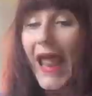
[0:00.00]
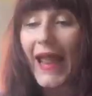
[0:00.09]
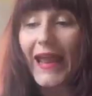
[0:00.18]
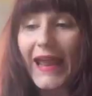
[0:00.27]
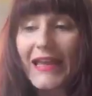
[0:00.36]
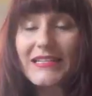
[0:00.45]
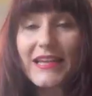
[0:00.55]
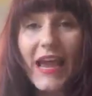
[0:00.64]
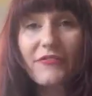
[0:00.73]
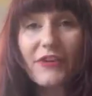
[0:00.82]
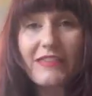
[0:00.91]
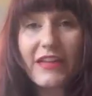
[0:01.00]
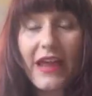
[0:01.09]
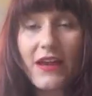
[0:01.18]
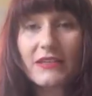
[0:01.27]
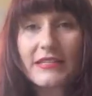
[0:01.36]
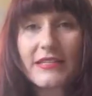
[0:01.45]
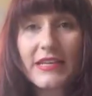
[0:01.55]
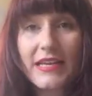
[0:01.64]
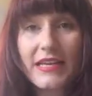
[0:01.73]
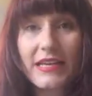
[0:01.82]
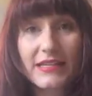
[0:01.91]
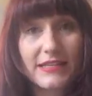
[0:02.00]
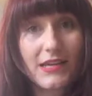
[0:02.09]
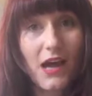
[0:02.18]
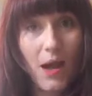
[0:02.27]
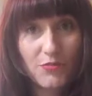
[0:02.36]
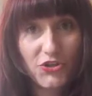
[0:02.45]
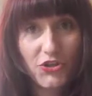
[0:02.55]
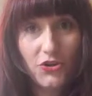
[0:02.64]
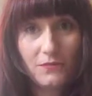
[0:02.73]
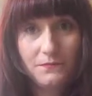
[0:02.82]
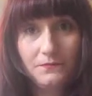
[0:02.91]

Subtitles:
And everything else is optional.